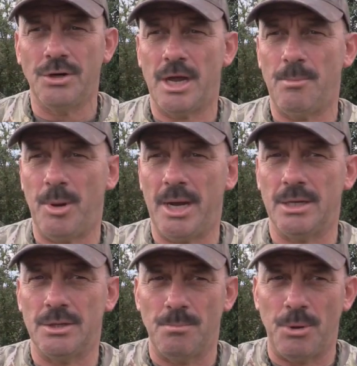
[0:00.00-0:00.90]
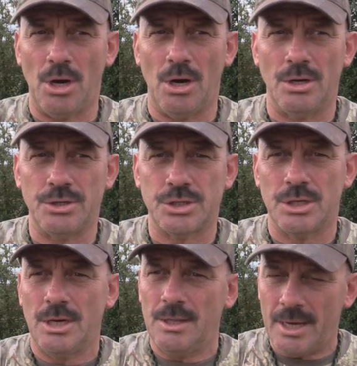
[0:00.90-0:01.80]
idea being that the birds,
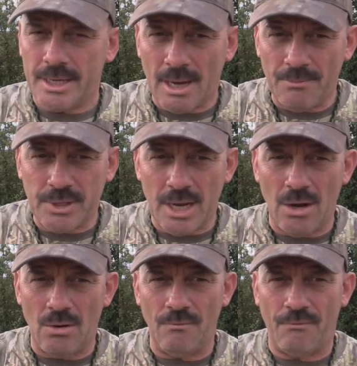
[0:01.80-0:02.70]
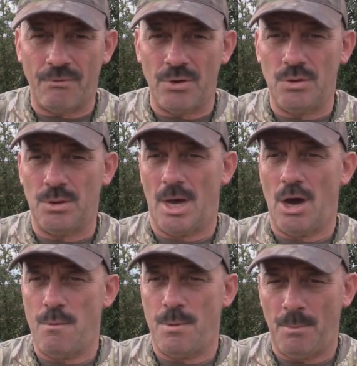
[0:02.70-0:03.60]
they come down through the
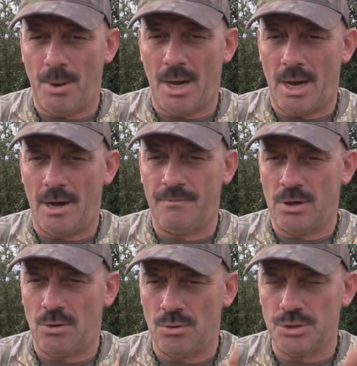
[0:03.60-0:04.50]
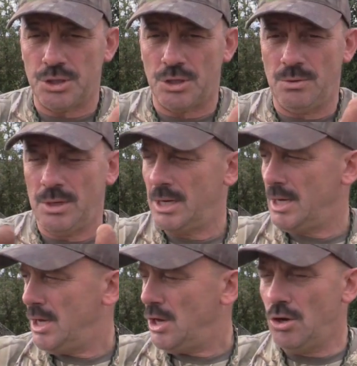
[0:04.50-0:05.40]
open part of the horseshoe
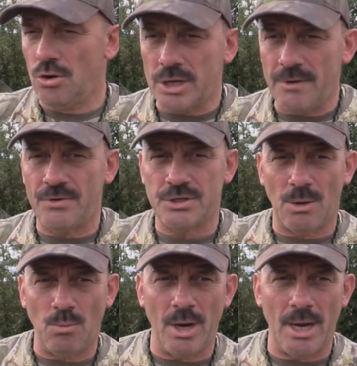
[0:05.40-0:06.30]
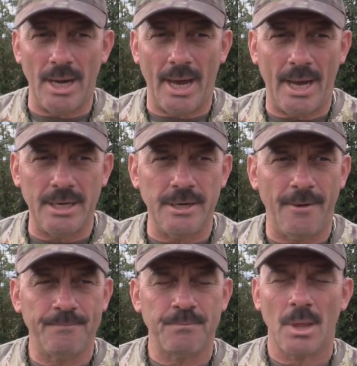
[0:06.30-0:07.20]
looking for somewhere to land,
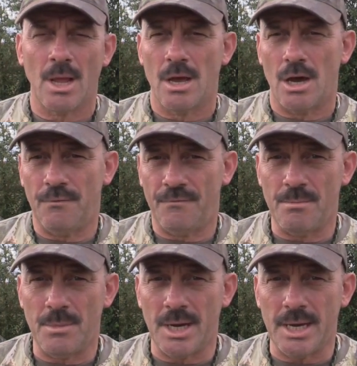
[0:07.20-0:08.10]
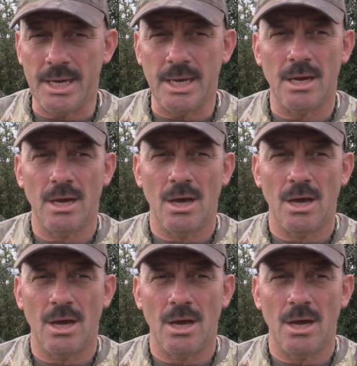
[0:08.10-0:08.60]
and for me